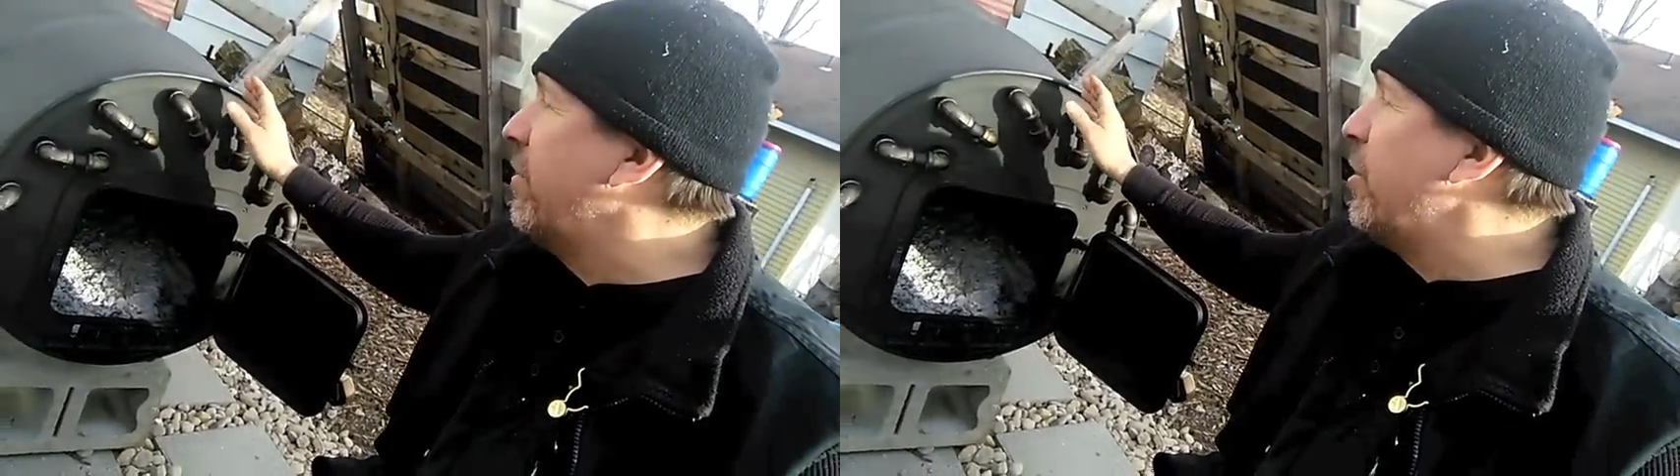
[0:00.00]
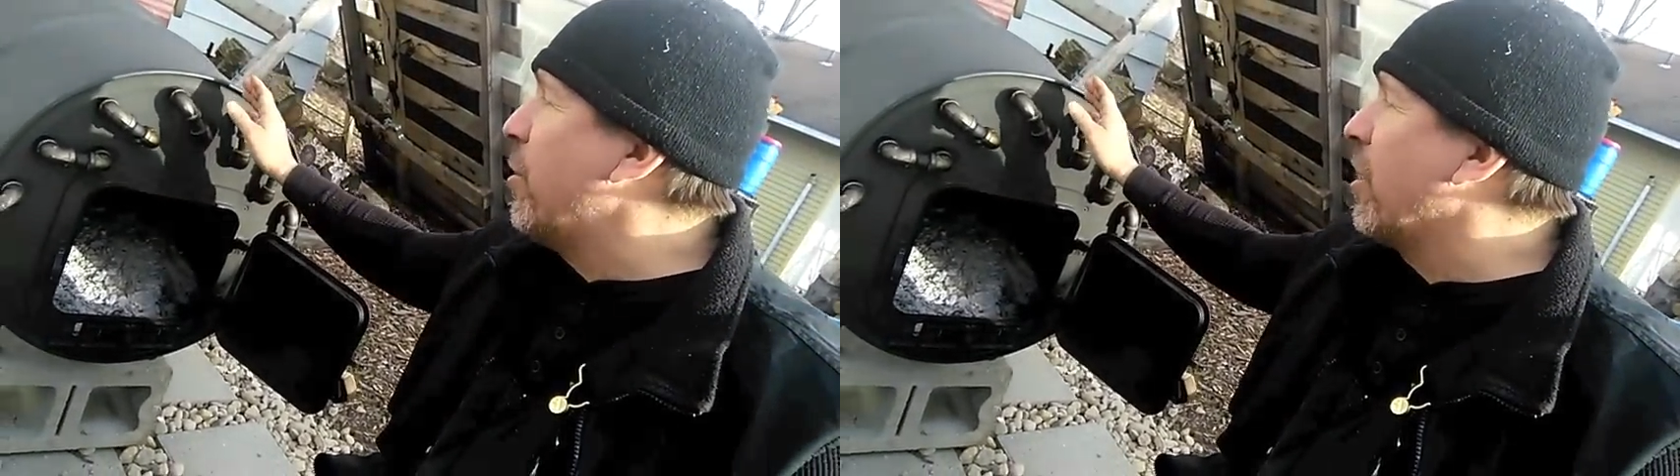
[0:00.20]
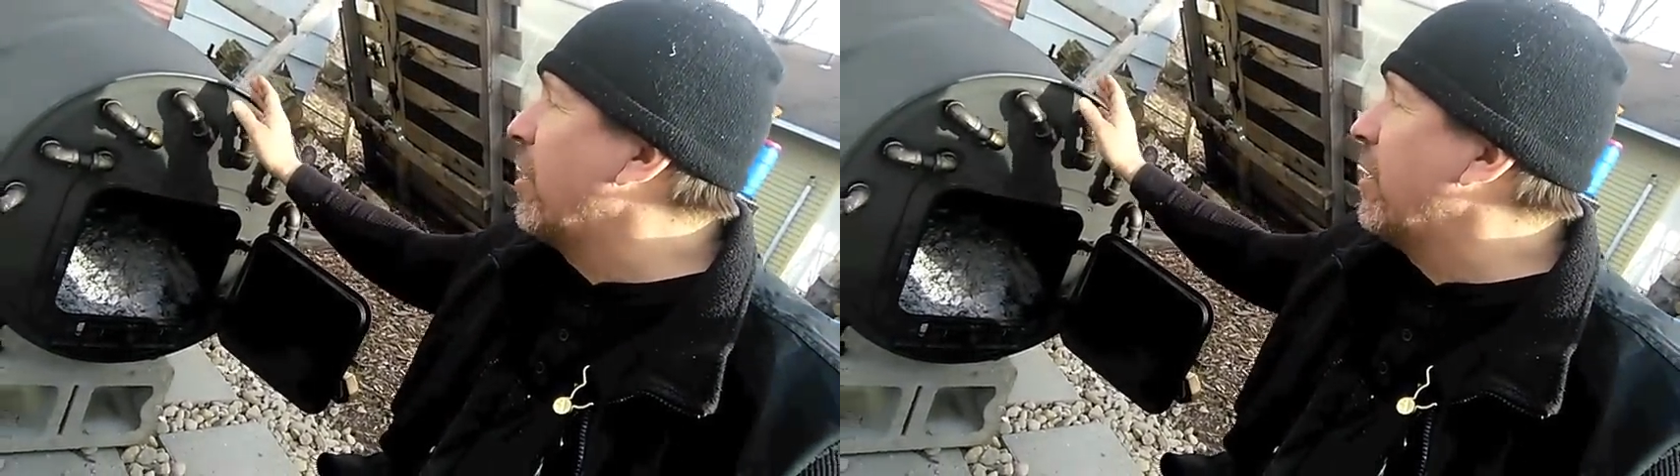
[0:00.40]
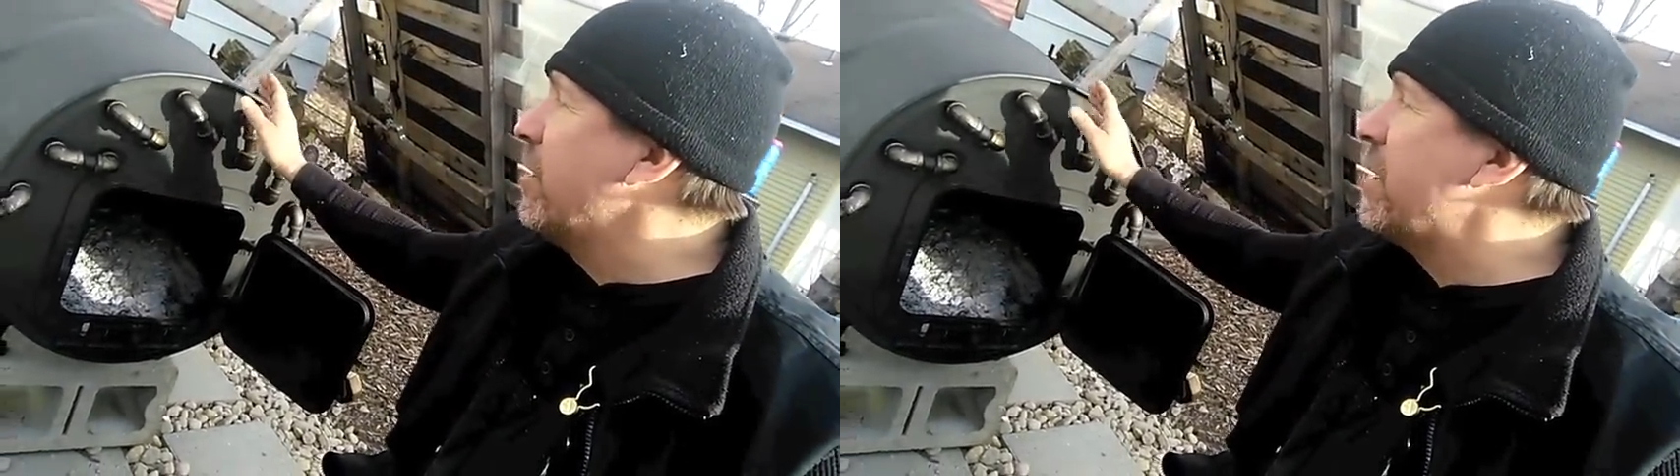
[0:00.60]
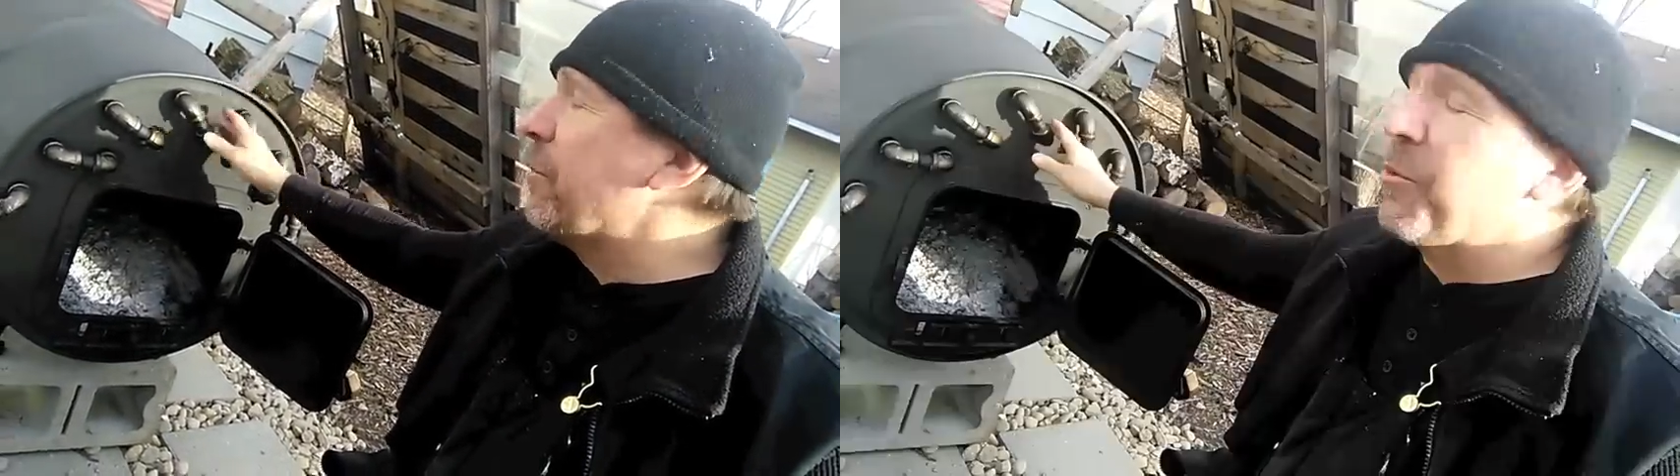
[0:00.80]
you are going to
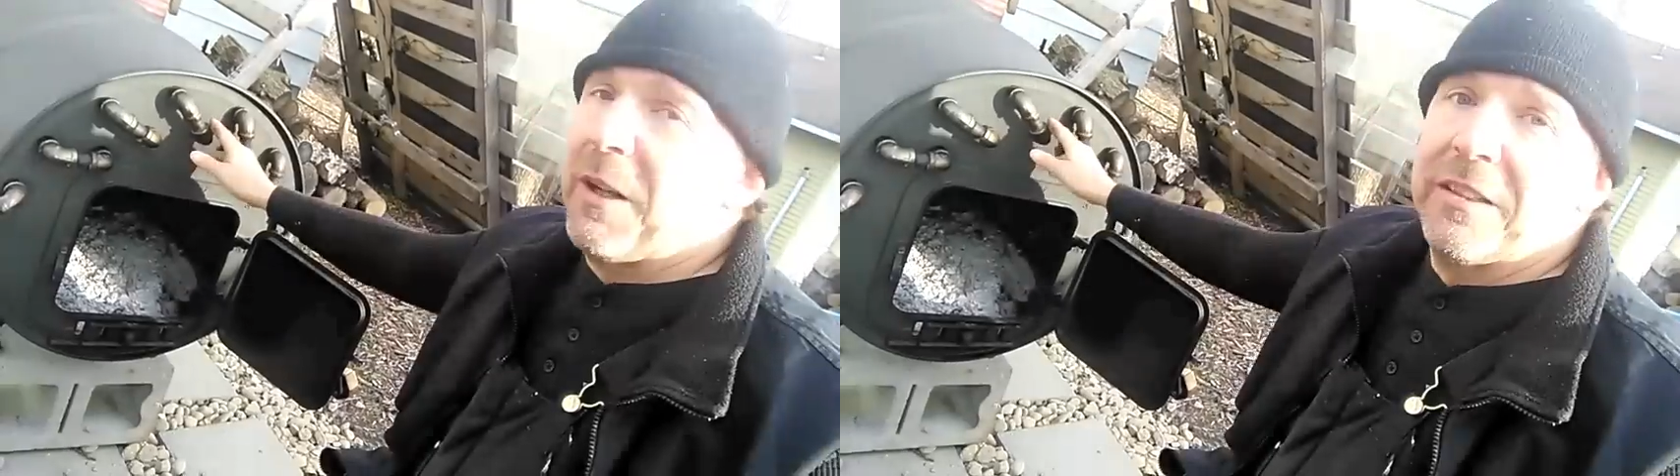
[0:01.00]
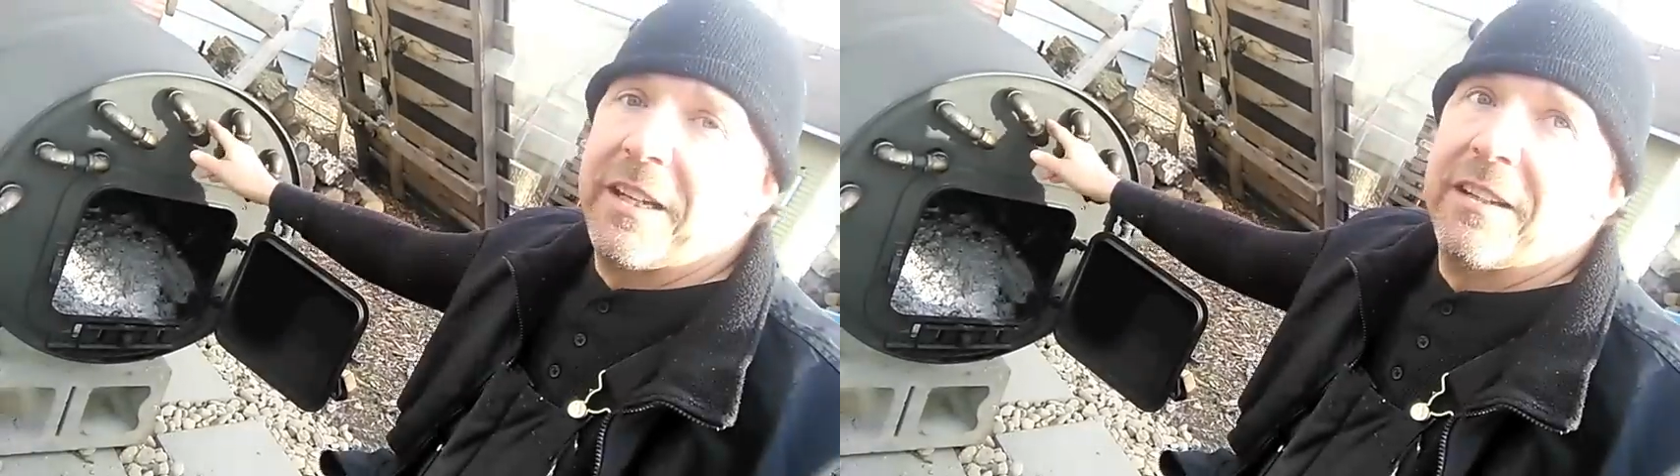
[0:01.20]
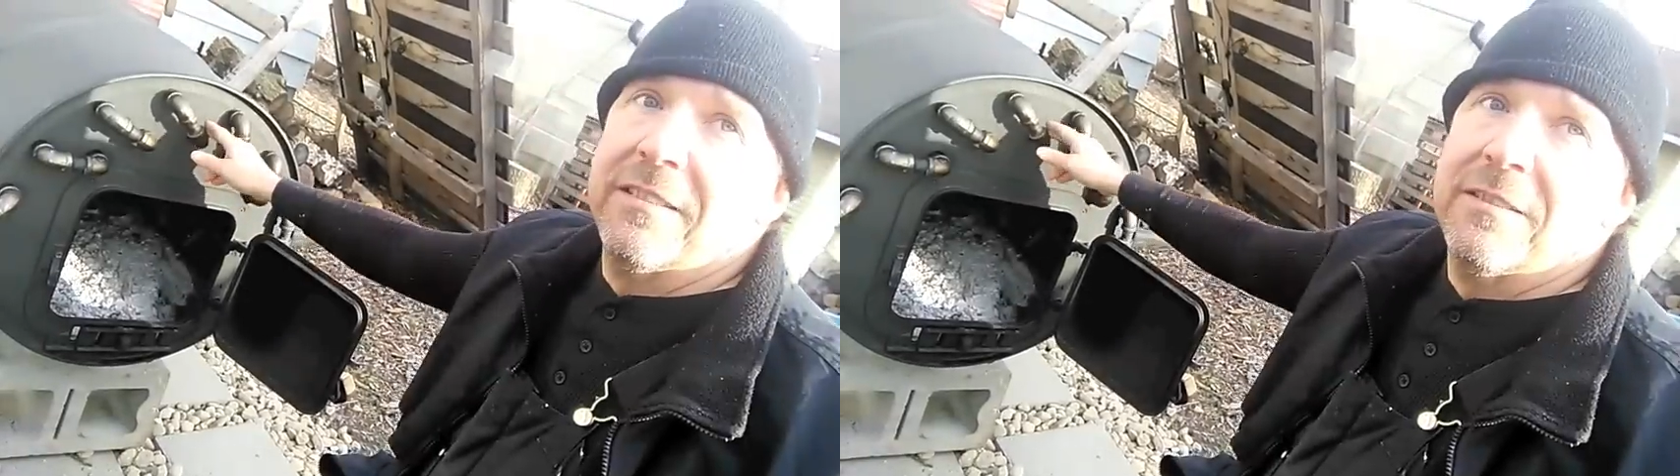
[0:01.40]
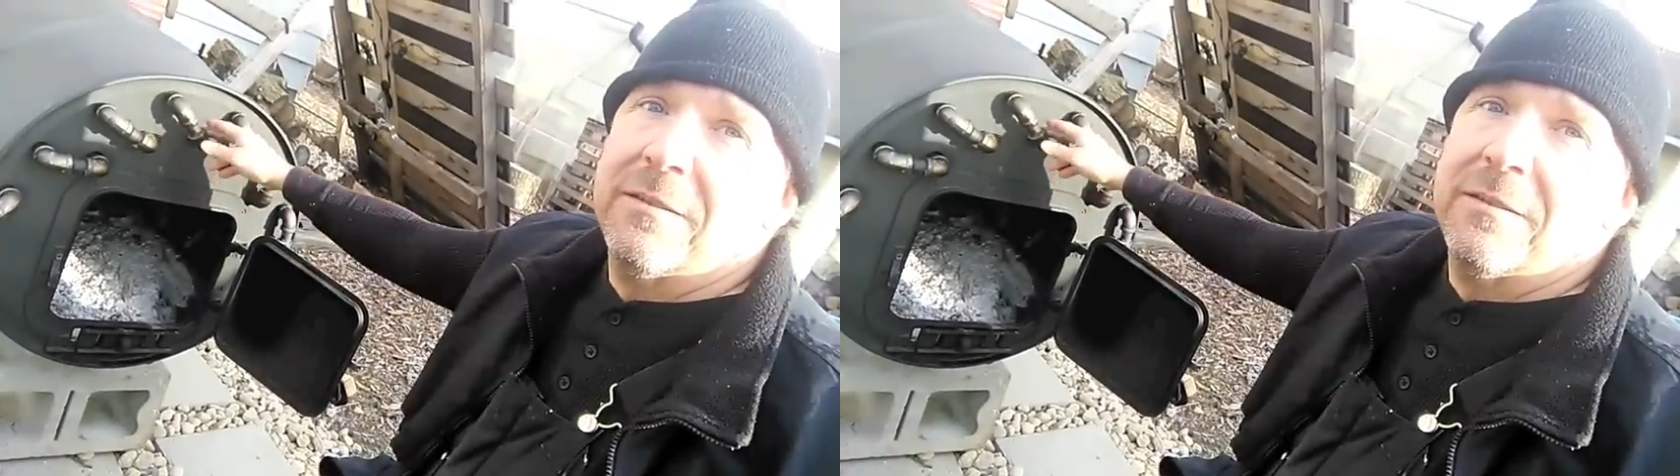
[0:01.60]
attempt welding,